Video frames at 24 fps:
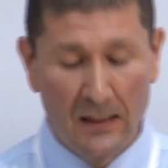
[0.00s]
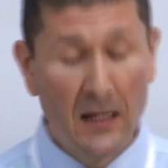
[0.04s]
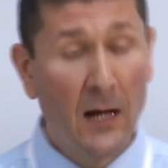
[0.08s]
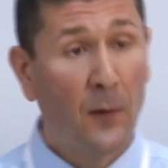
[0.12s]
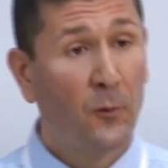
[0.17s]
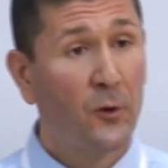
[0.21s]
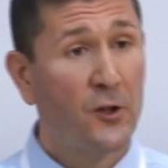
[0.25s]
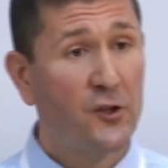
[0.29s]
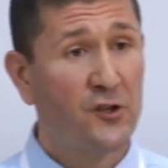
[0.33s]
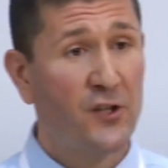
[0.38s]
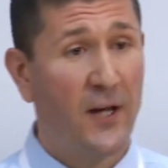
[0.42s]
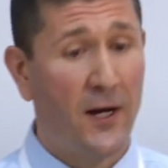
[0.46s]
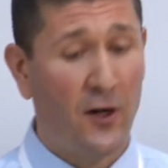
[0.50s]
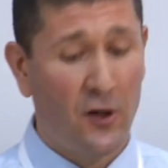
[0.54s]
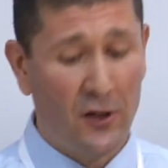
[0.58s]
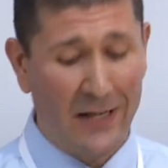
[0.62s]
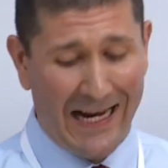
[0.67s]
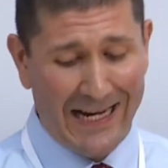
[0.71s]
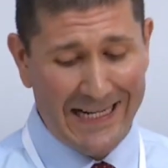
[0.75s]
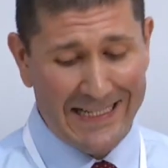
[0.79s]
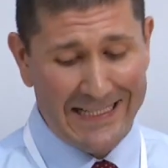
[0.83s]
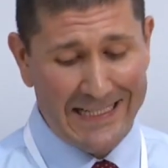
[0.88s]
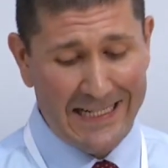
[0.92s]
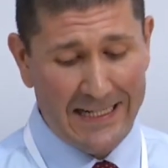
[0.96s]
I want to share an
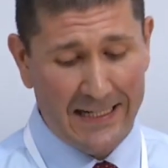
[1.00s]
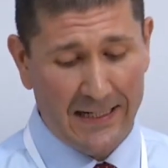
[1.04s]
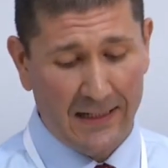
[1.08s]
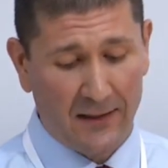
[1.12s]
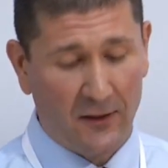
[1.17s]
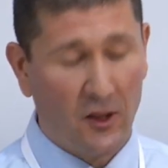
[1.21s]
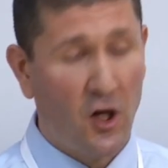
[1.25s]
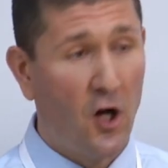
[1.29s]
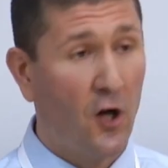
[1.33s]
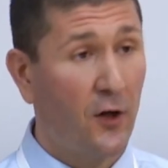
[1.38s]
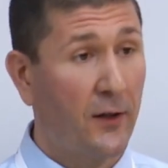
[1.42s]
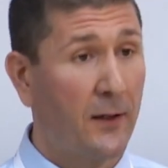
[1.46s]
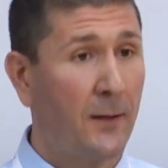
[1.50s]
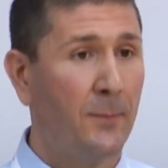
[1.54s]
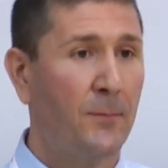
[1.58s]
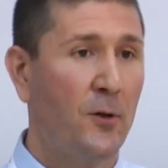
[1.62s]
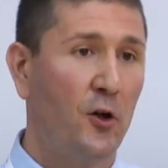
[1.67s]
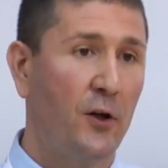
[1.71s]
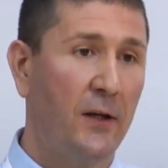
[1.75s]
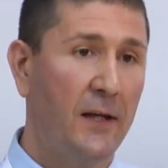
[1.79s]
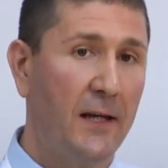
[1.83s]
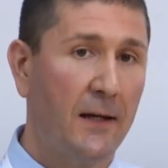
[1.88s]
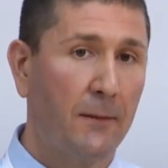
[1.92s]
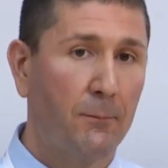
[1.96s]
idea called a
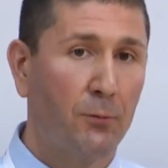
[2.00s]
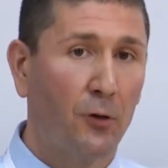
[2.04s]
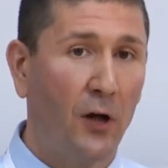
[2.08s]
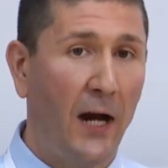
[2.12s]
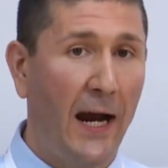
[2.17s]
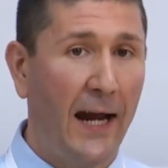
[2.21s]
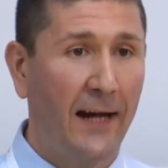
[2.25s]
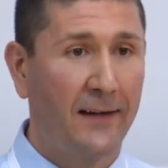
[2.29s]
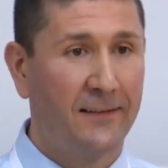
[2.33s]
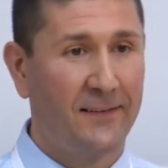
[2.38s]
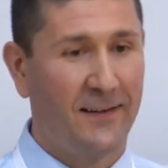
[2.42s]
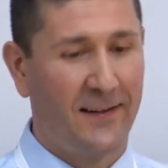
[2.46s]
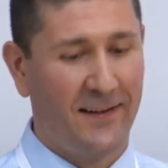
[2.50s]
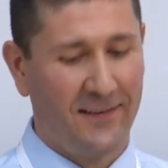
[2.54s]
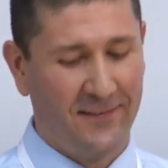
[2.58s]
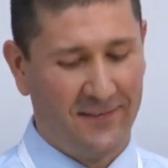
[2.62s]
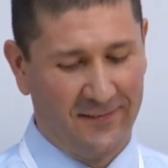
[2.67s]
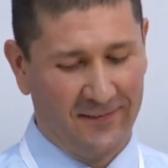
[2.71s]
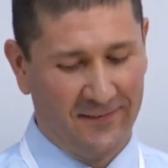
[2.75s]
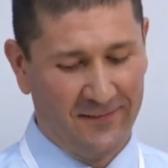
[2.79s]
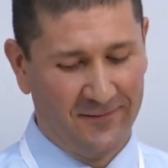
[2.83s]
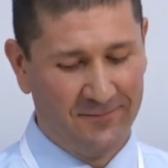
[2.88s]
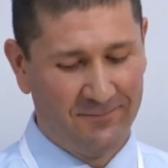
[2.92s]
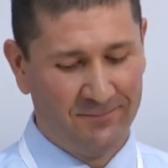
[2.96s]
community of
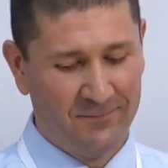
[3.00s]
practice.